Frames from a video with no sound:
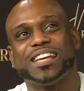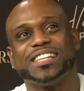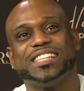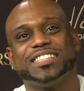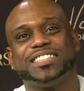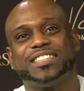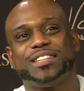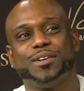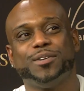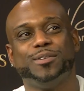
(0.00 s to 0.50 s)

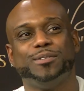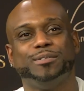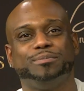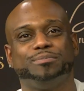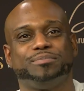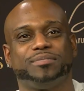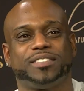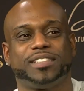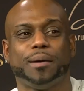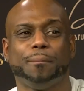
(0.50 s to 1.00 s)
So
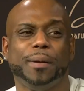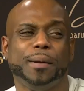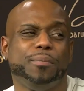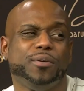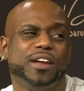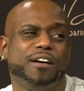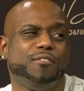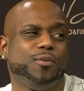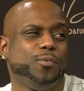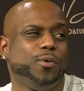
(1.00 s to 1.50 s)
some people
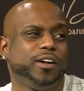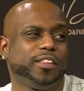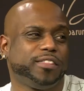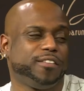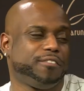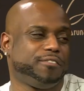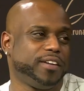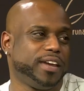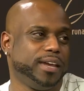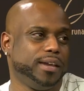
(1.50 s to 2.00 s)
never want the
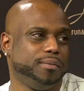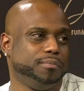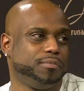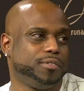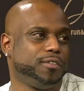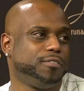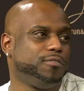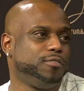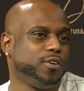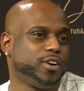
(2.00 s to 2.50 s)
fame, the
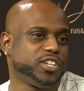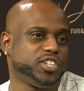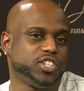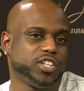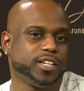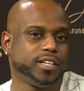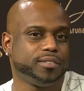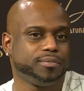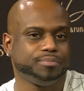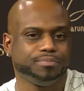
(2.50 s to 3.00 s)

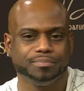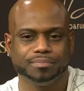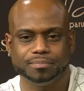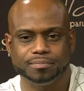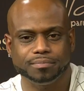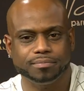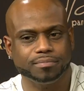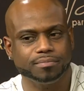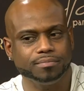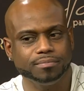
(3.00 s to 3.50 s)
fortune.
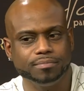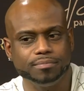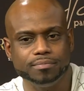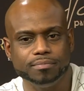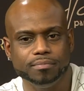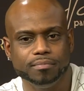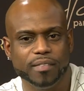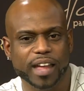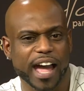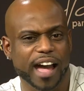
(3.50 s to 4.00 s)

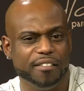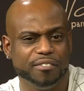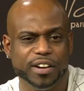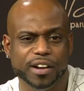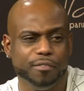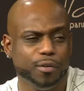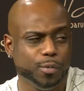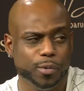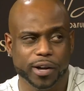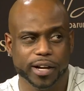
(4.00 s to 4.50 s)
I've
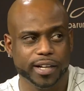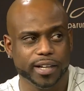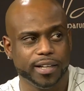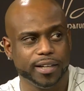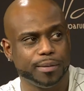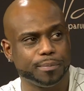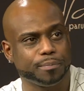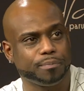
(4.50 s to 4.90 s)
never wanted it.